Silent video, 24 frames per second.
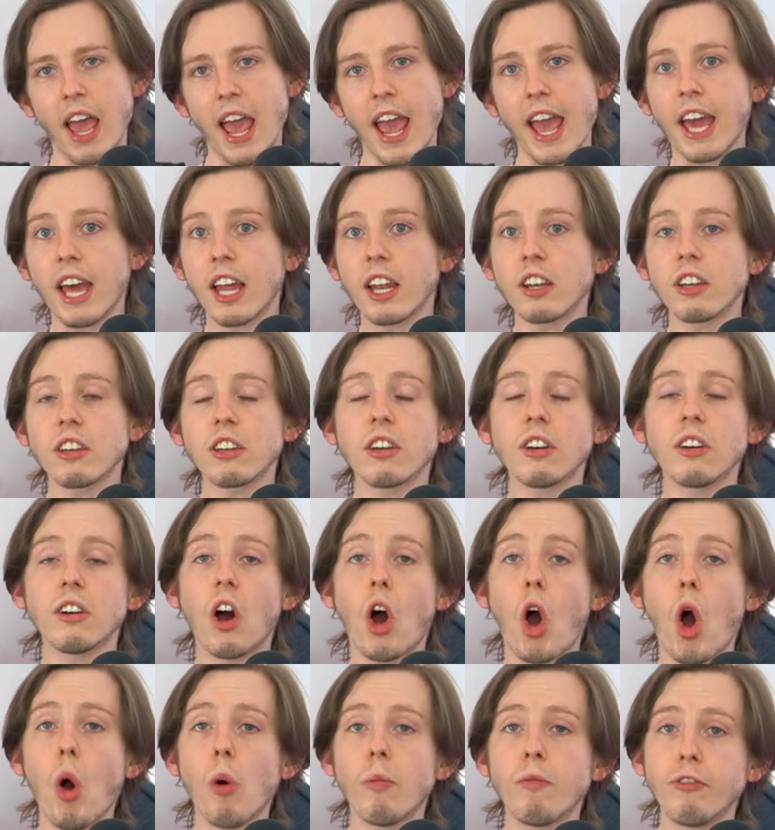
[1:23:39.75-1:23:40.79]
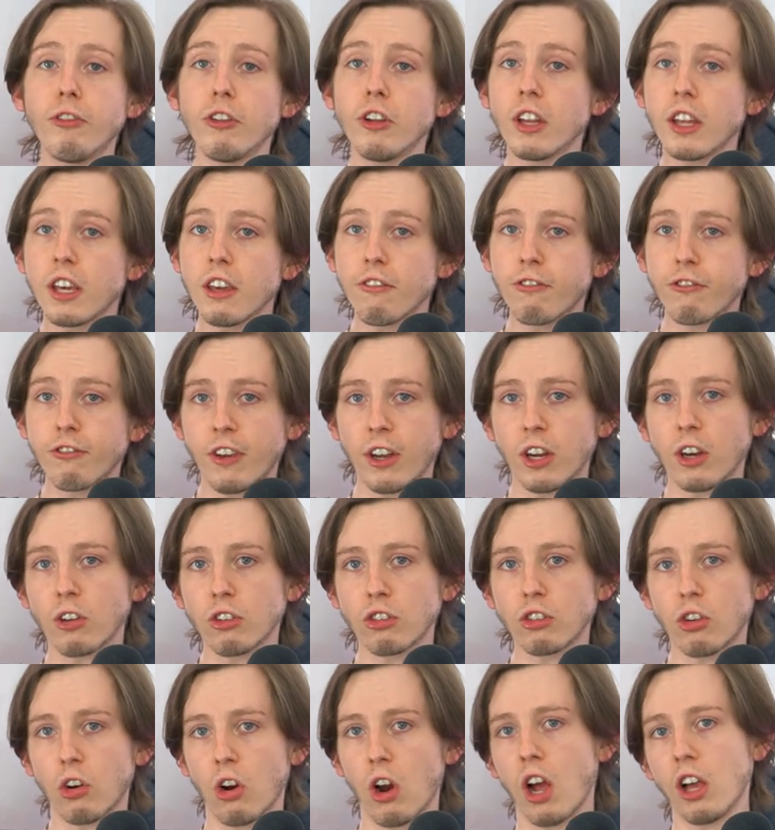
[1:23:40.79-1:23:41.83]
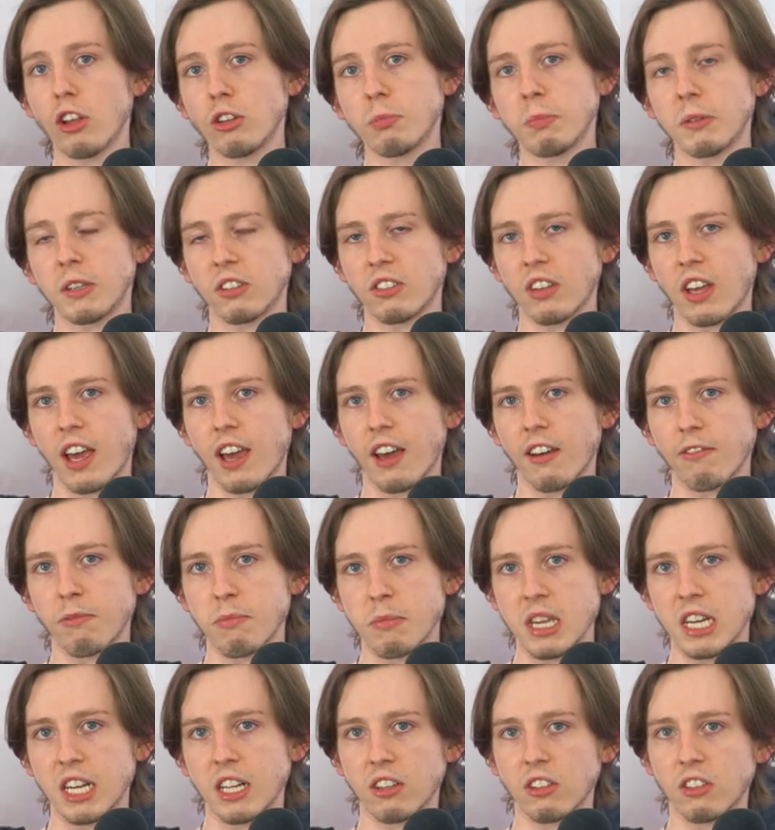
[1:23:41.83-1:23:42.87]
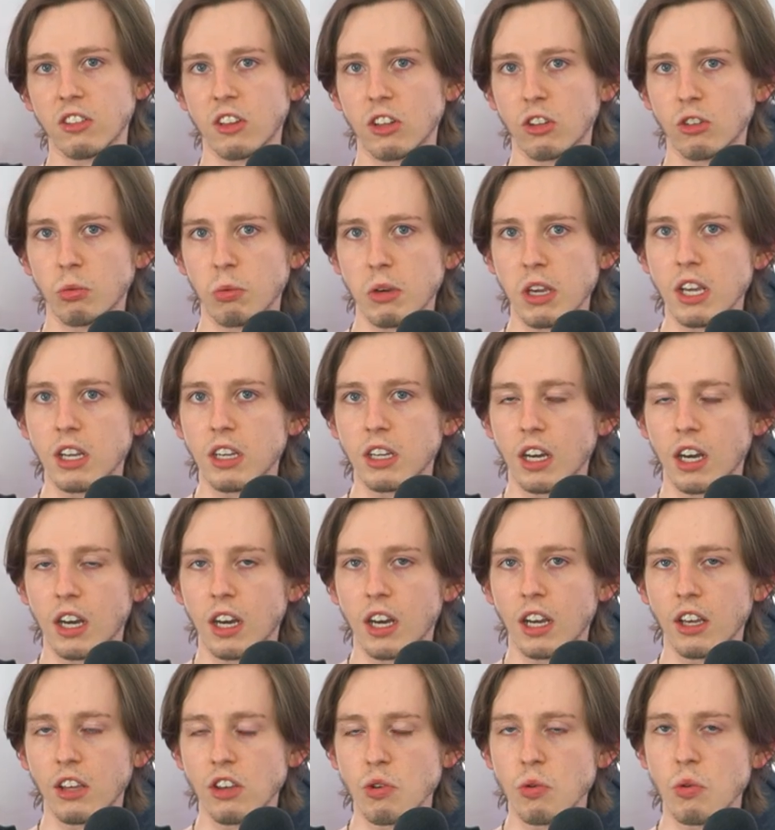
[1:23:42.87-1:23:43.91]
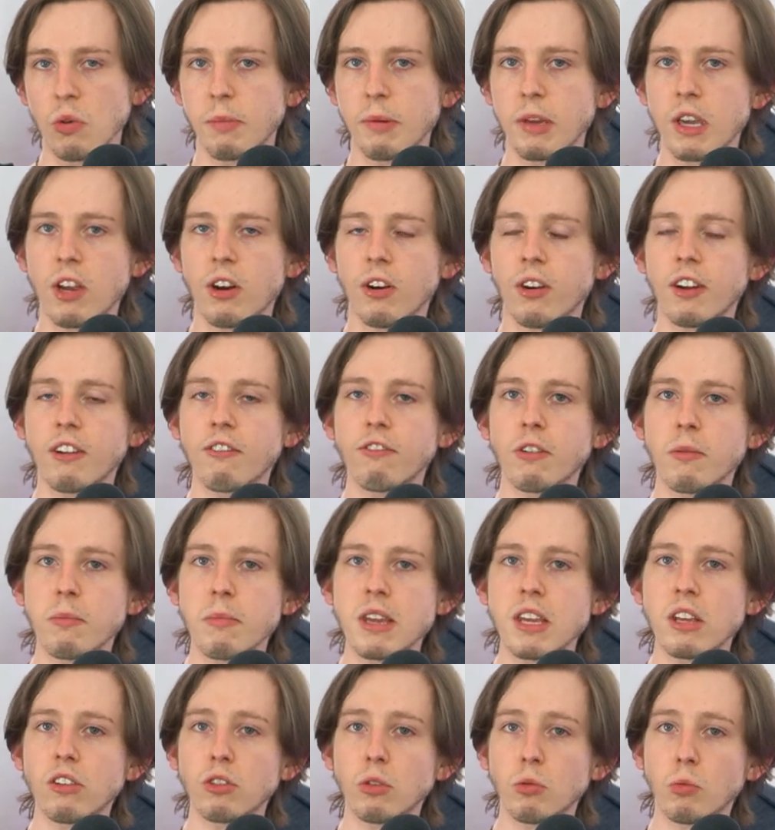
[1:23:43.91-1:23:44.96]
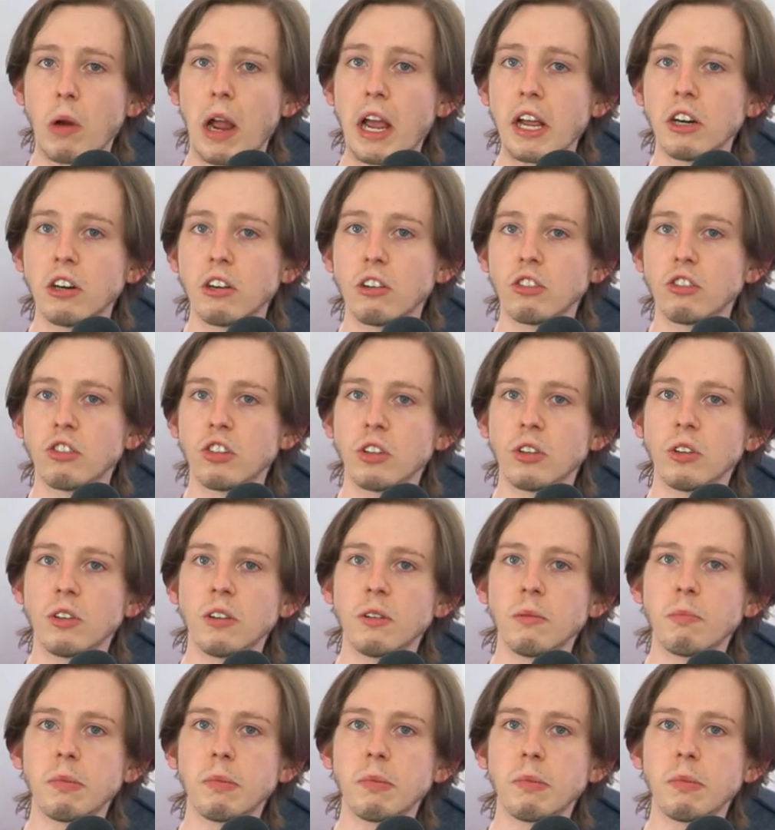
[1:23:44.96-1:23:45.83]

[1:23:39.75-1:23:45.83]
and hopefully, fingers crossed, because I have meetings this week, uh, you will be hearing from me as a writer soon